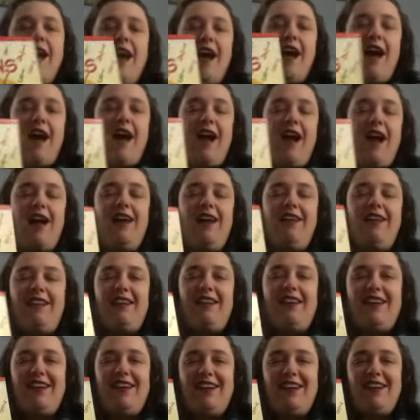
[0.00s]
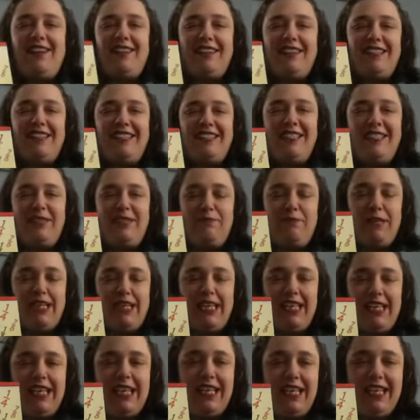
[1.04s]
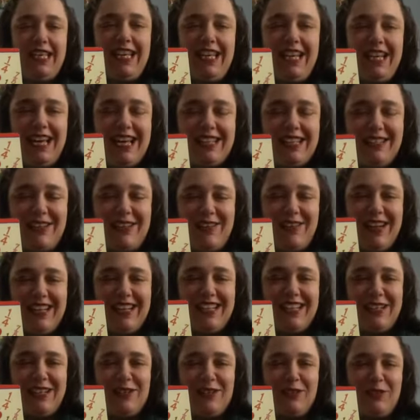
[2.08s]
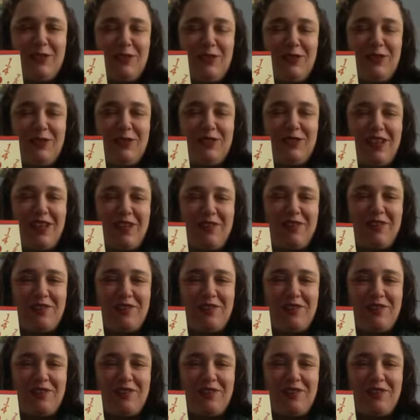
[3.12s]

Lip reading: Hi there, this is Micki, and go ahead and introduce yourself.